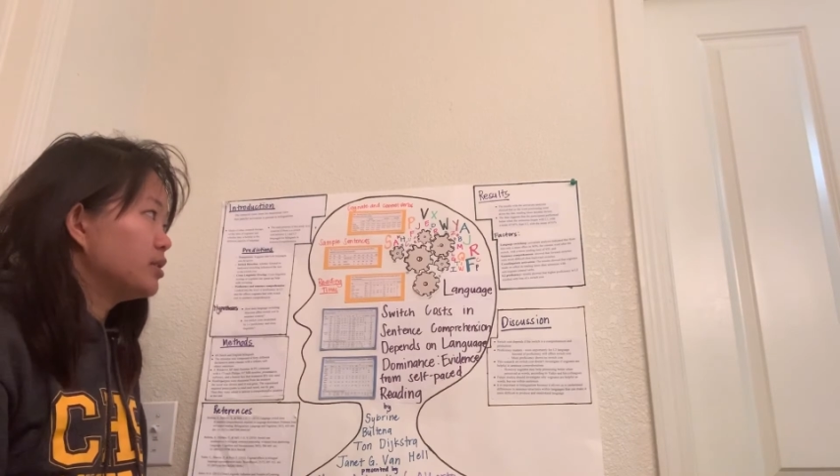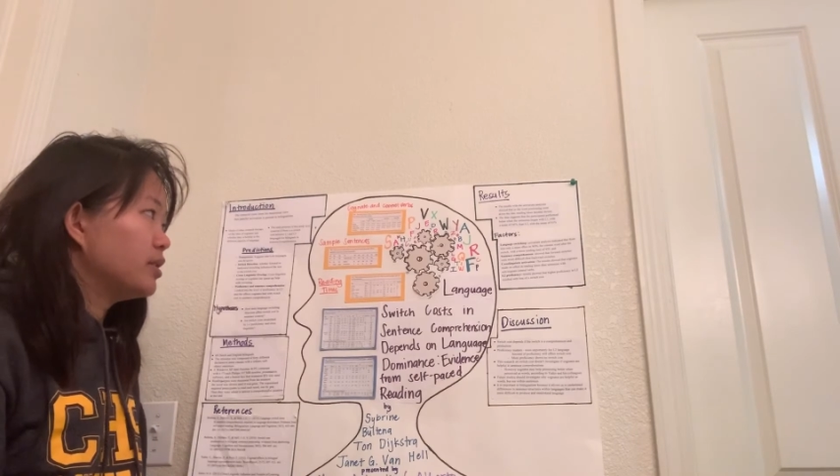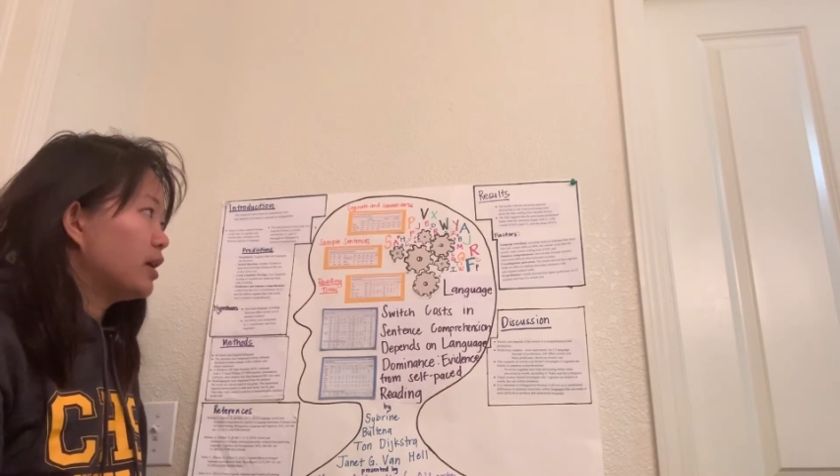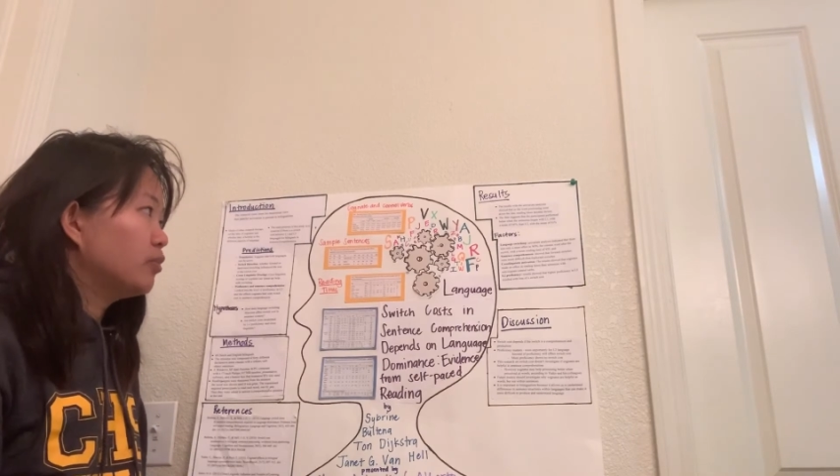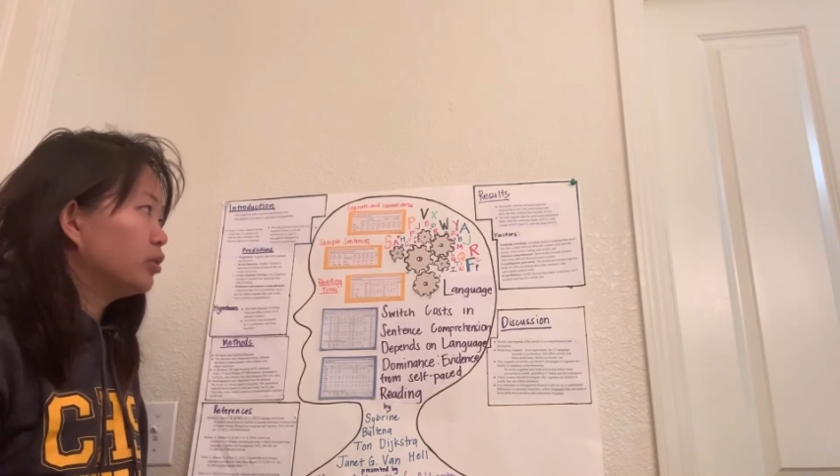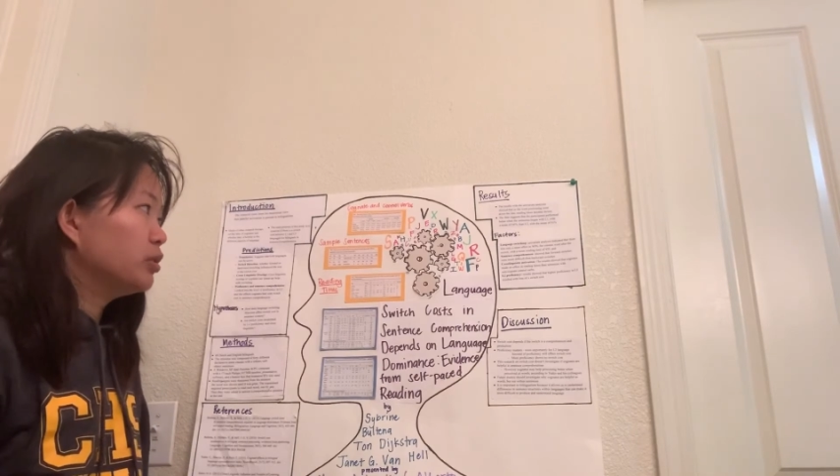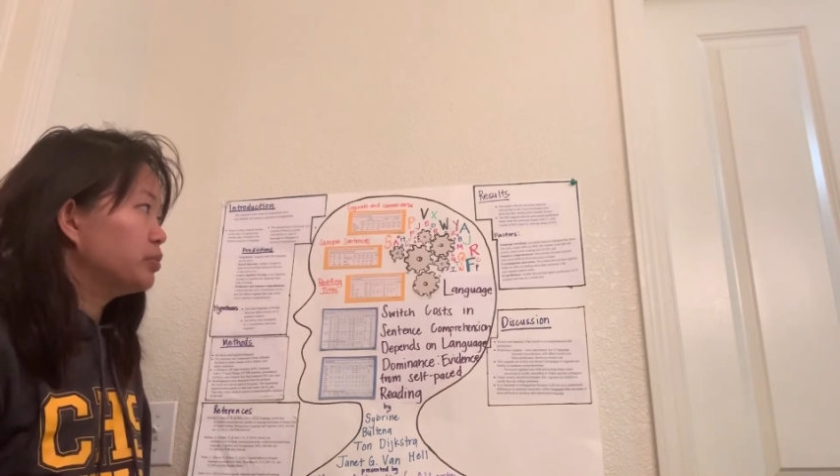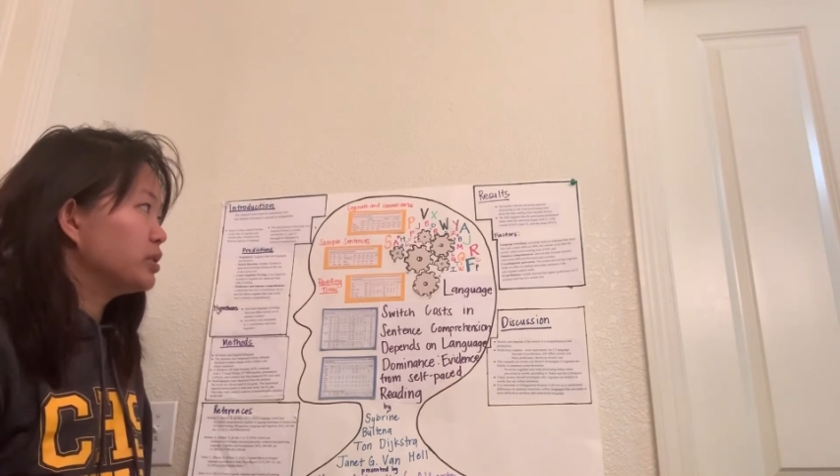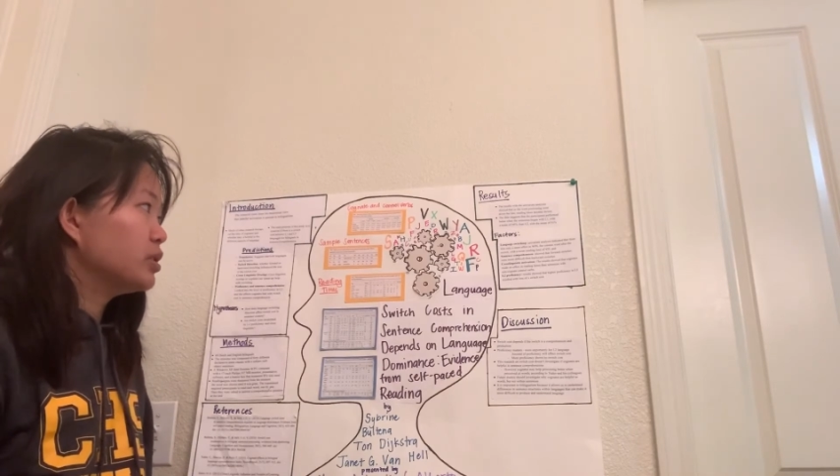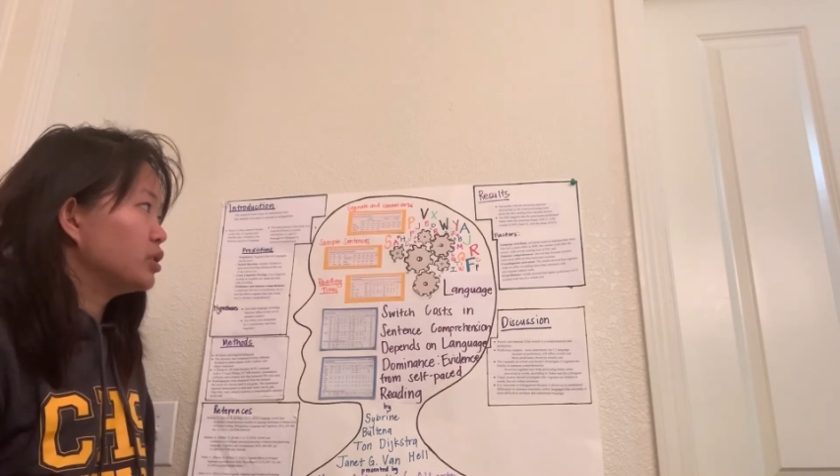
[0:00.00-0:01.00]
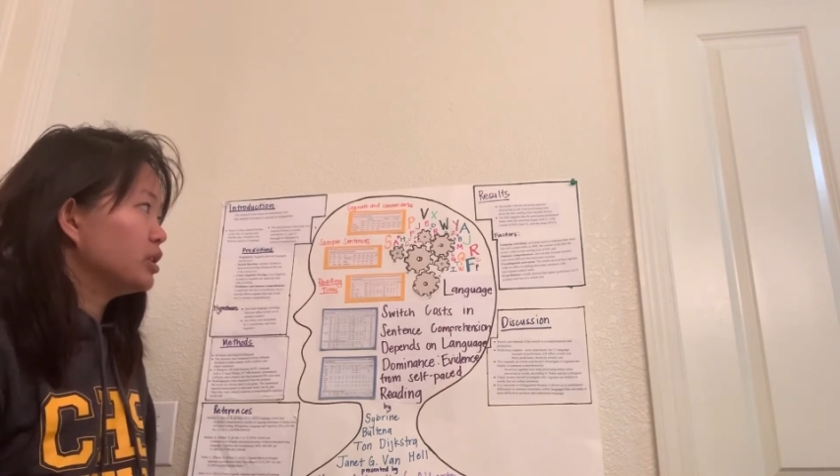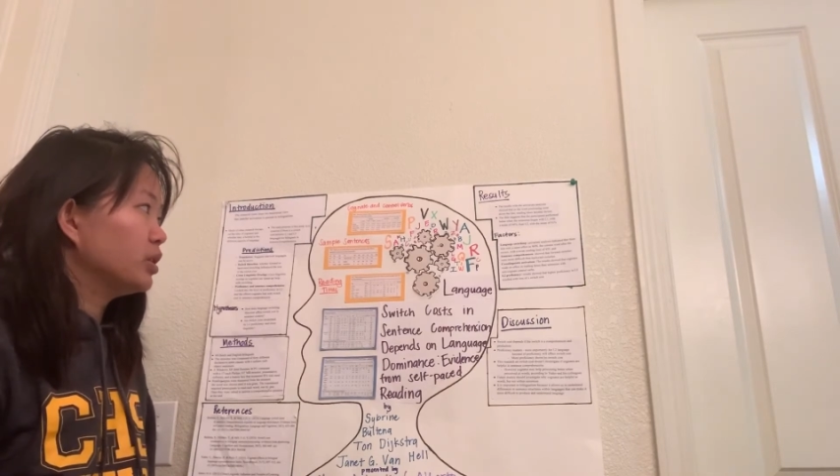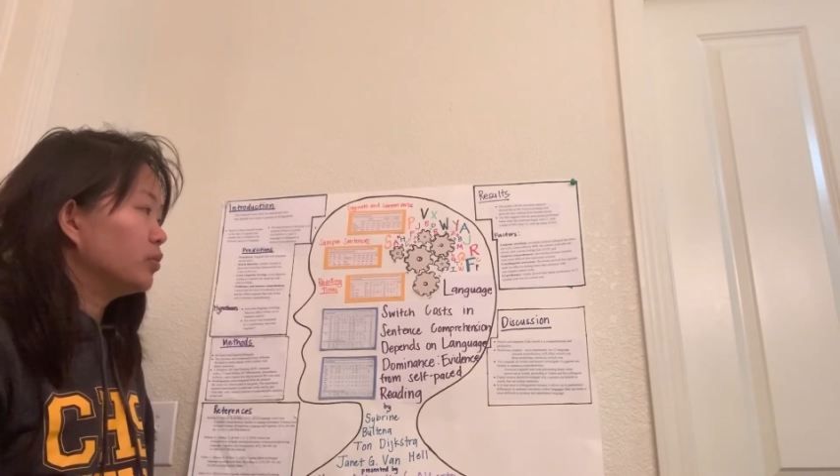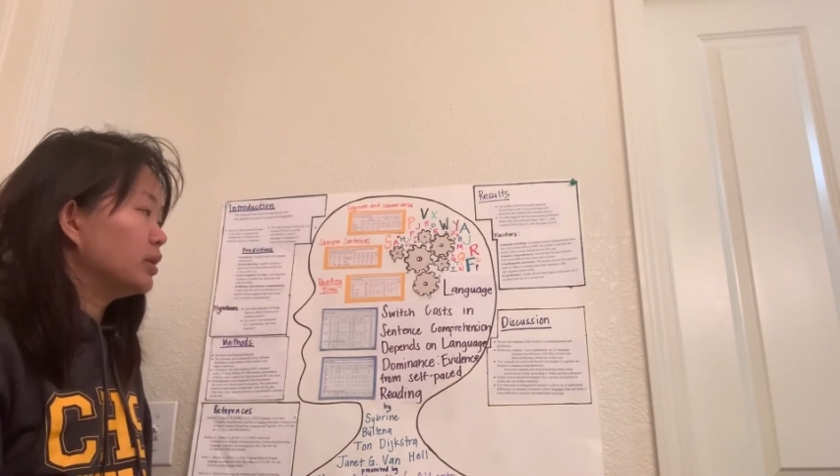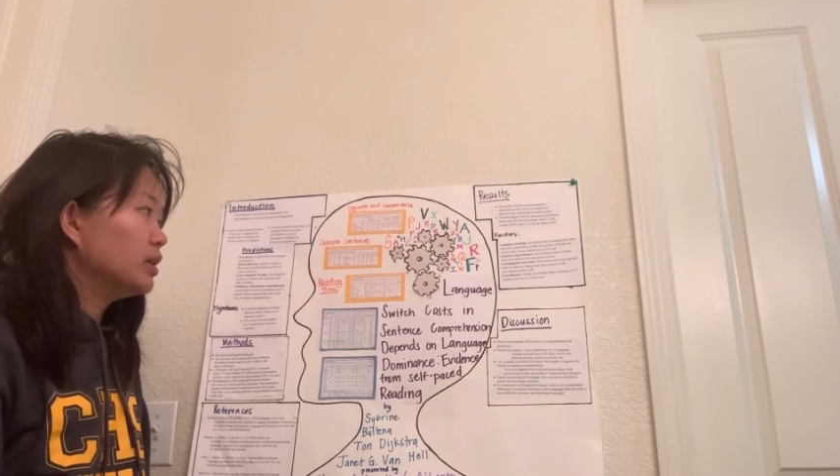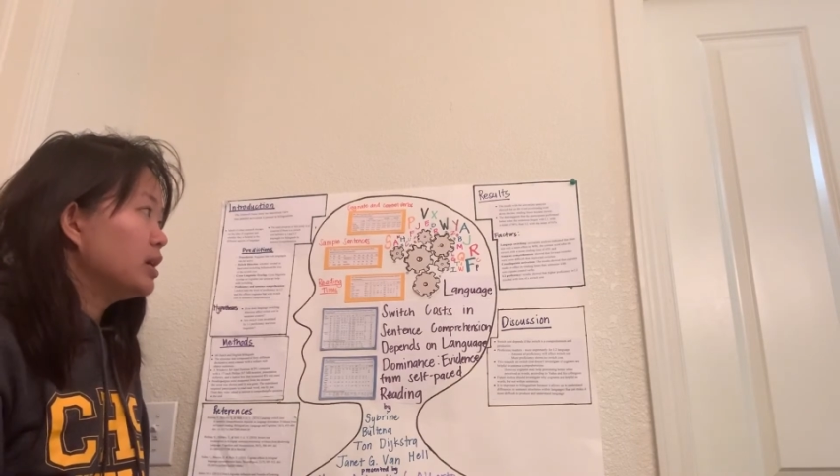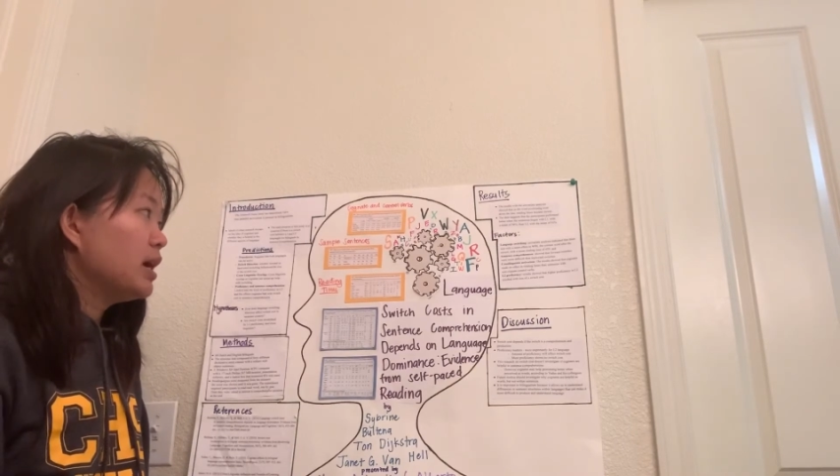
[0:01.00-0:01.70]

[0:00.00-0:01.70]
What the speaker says: that word positioning went